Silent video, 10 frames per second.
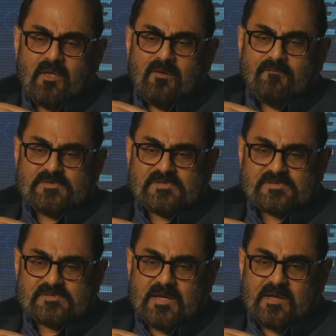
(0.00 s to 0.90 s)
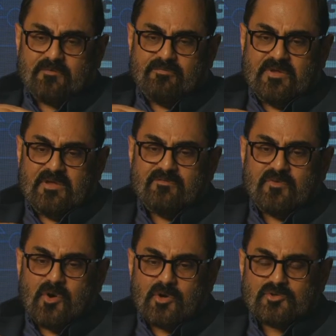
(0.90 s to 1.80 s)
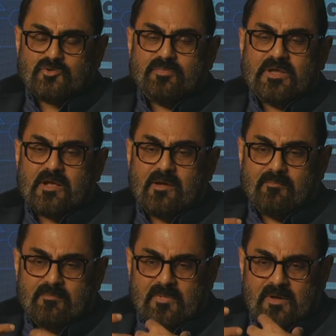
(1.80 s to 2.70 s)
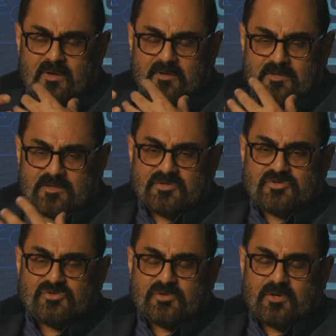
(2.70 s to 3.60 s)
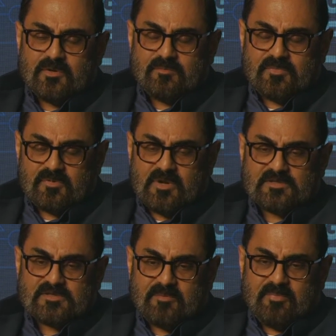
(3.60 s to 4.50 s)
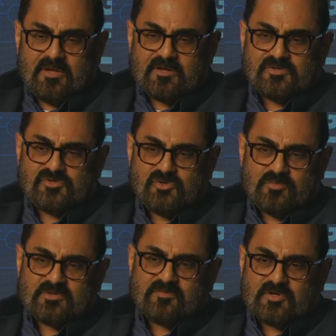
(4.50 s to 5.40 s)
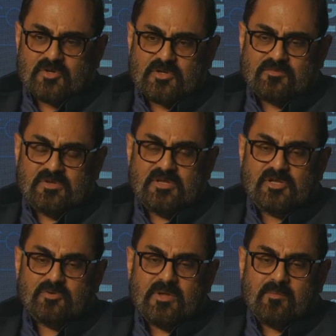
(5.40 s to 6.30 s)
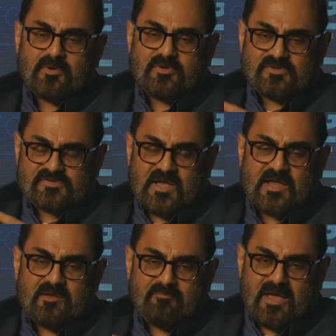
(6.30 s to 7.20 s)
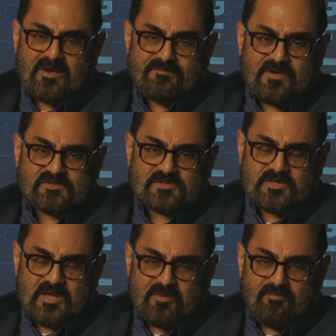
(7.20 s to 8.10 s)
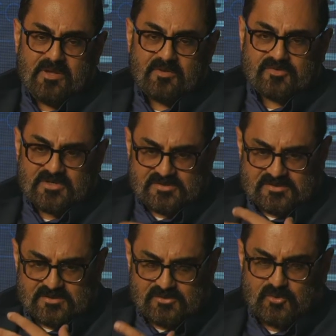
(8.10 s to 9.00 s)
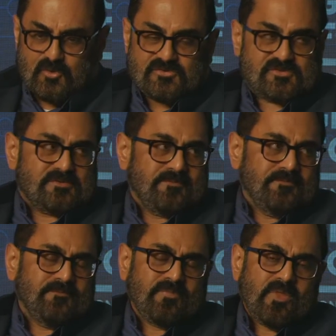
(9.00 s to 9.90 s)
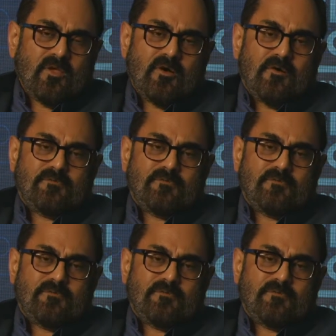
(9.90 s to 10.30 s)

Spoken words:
which is that we've got to become rather than being consumers of technology, we need to be able to design, manufacture, and be a trusted source of digital products.